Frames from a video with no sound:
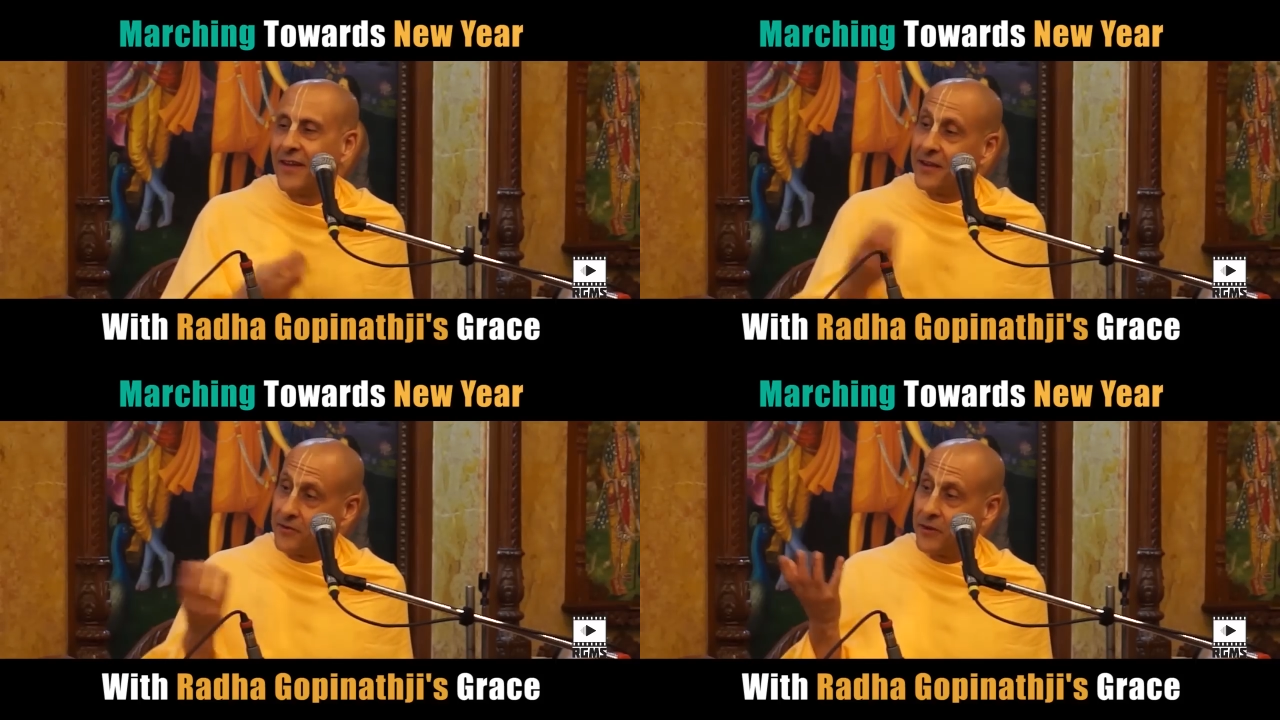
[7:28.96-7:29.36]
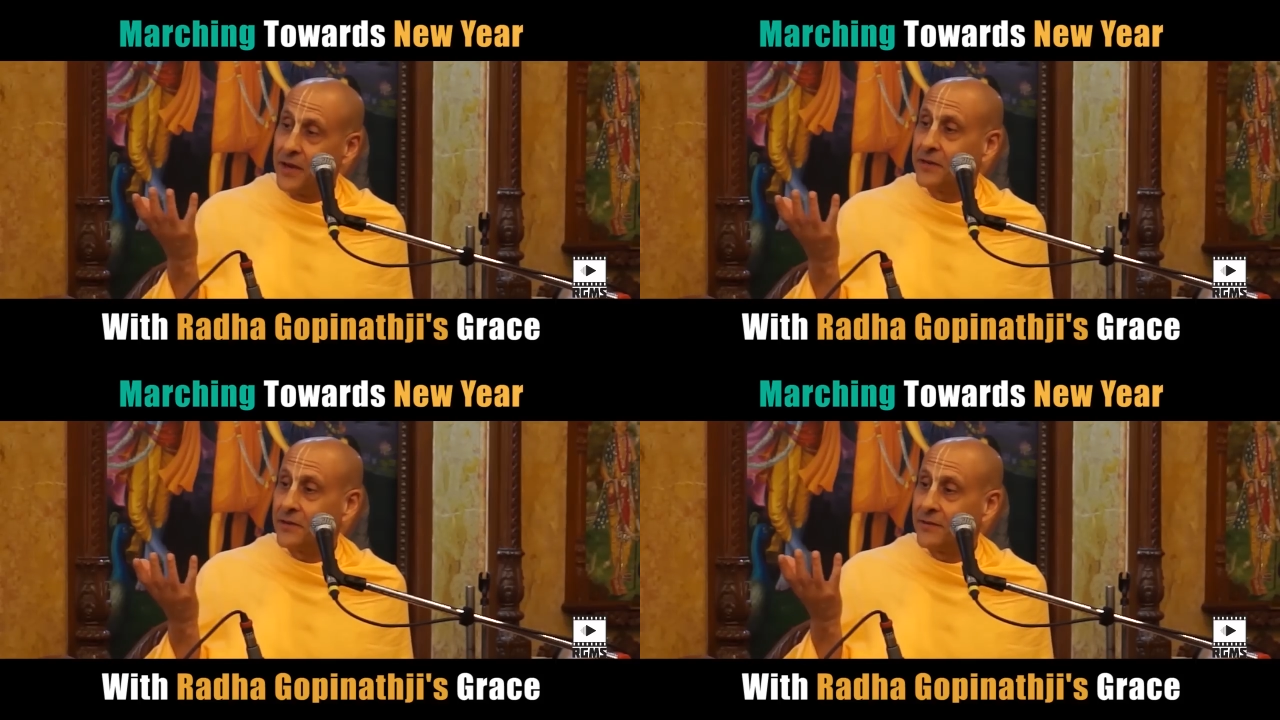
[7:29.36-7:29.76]
a
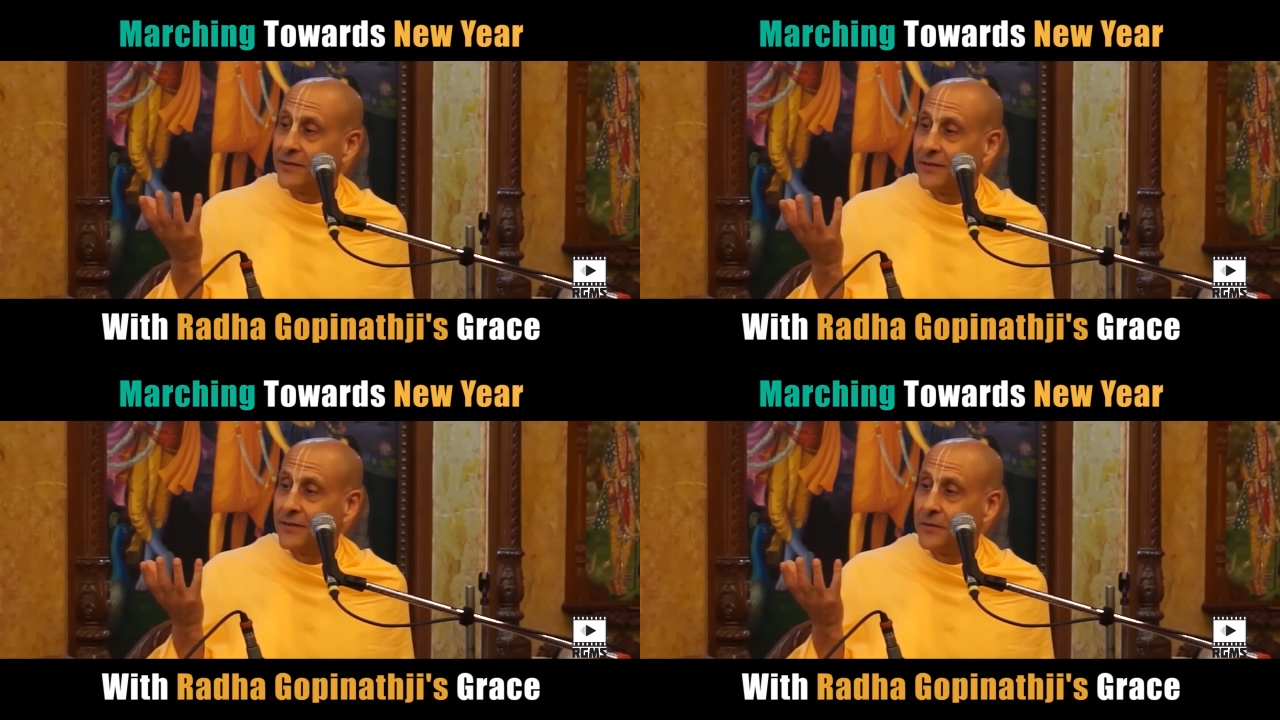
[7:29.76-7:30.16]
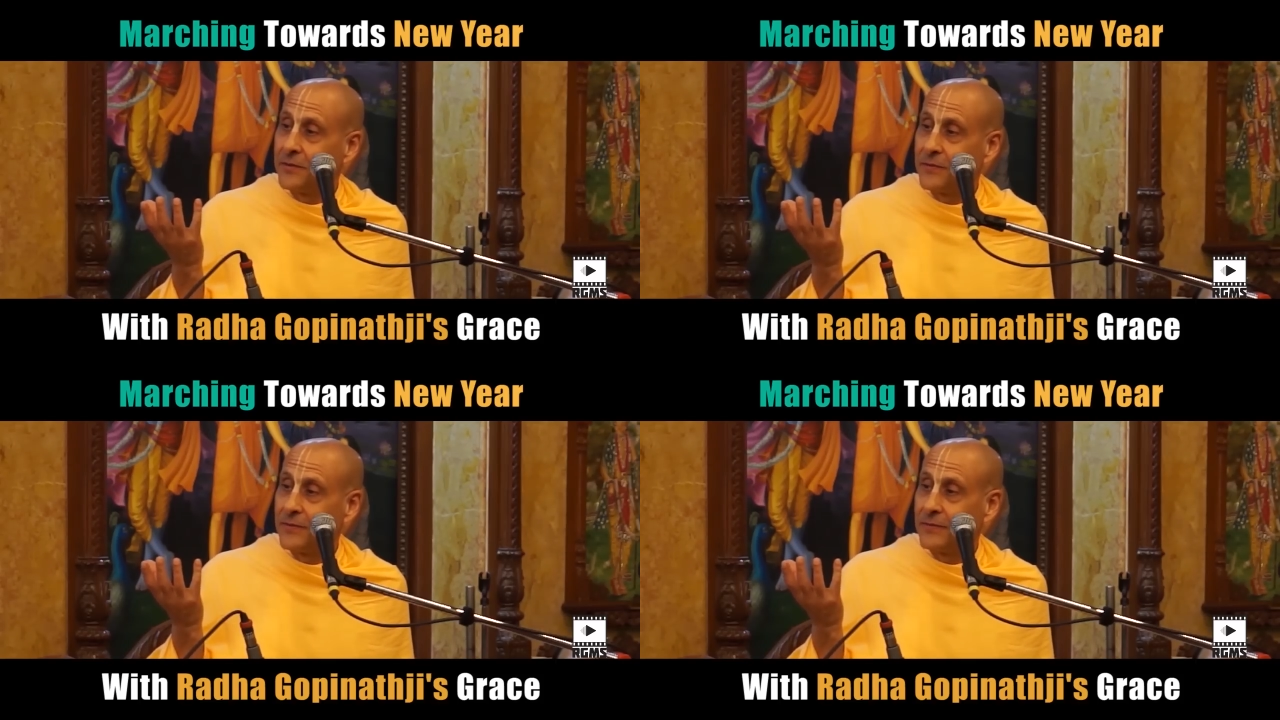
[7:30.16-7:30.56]
great
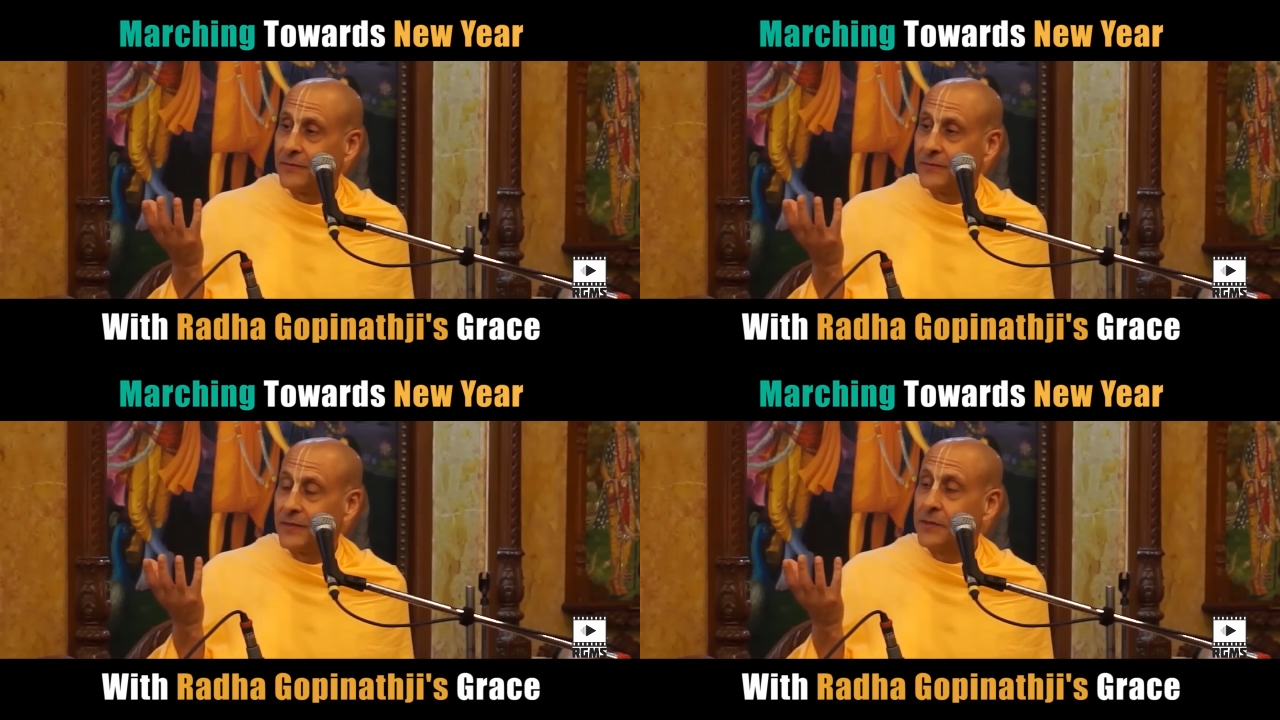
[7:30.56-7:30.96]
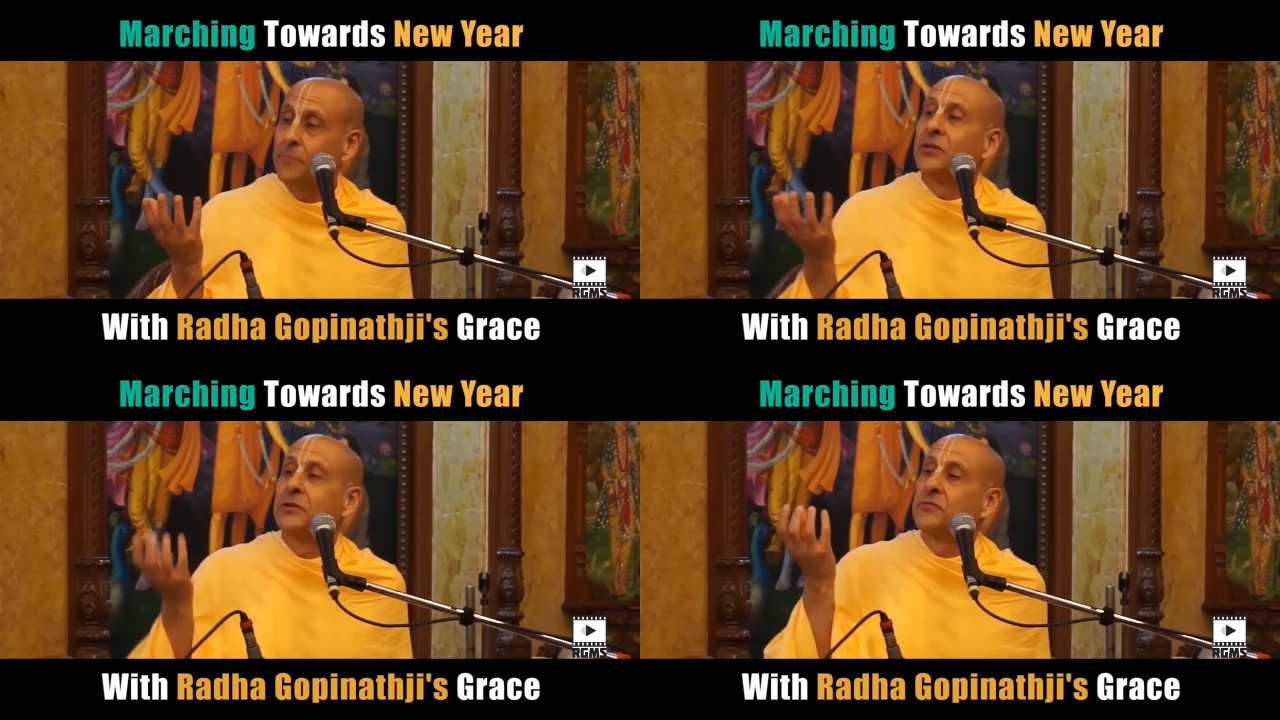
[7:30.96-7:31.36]

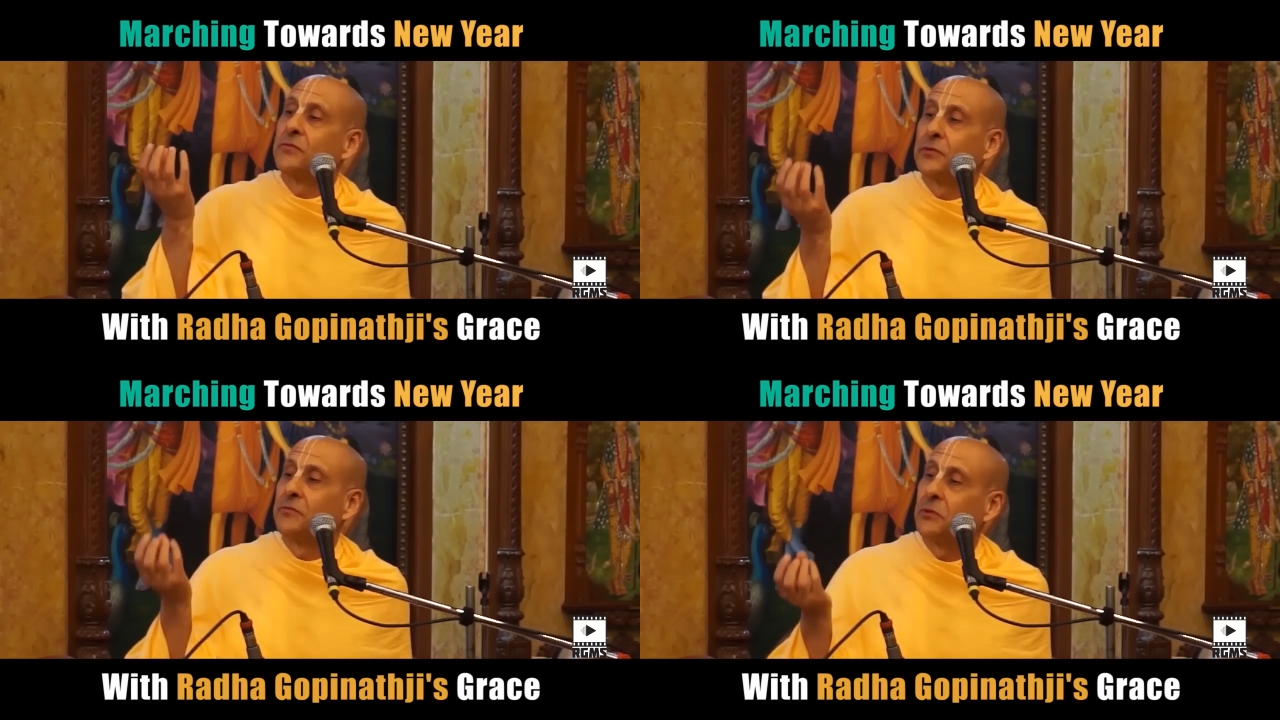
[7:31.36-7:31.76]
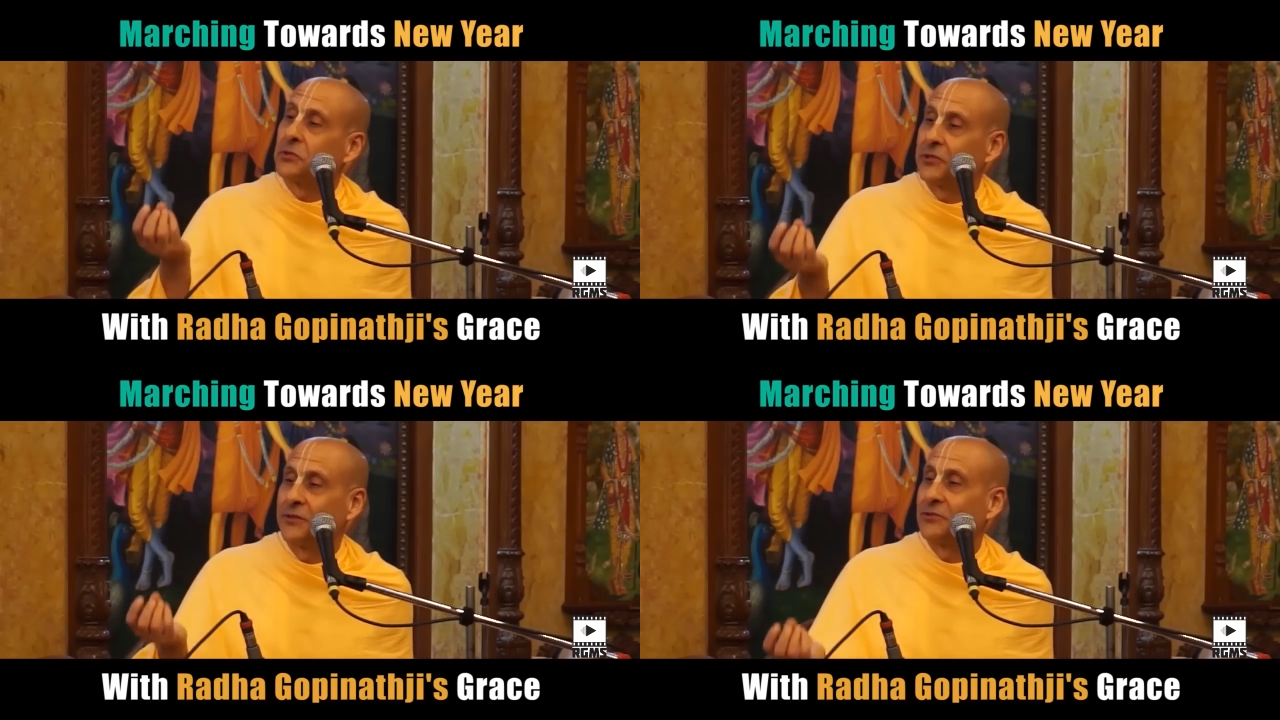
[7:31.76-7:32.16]
impetus for
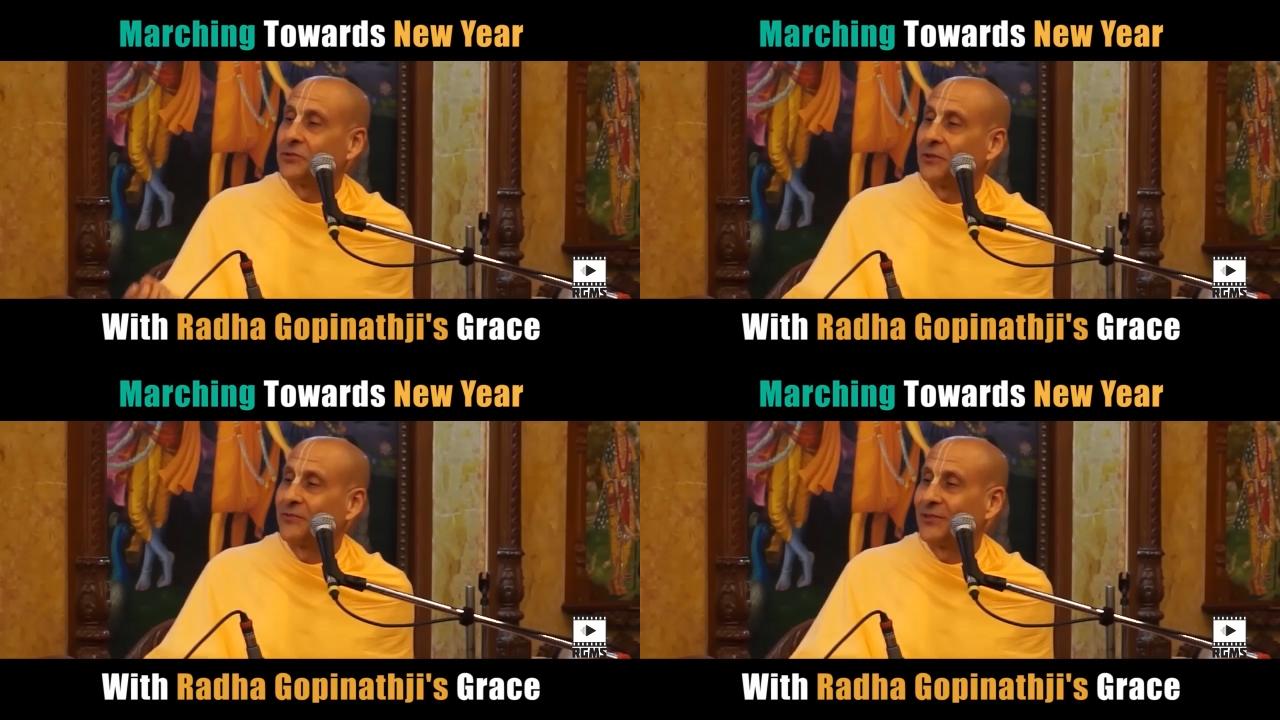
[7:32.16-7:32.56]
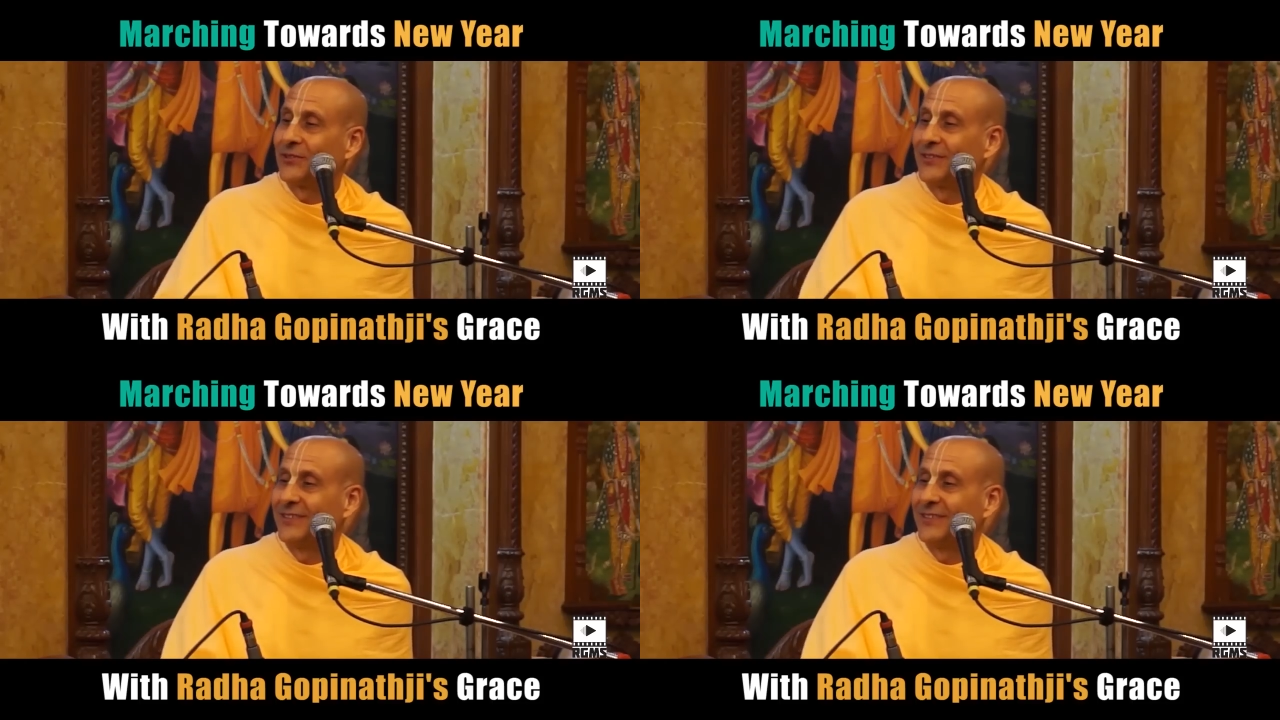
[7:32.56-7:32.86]
devotional service.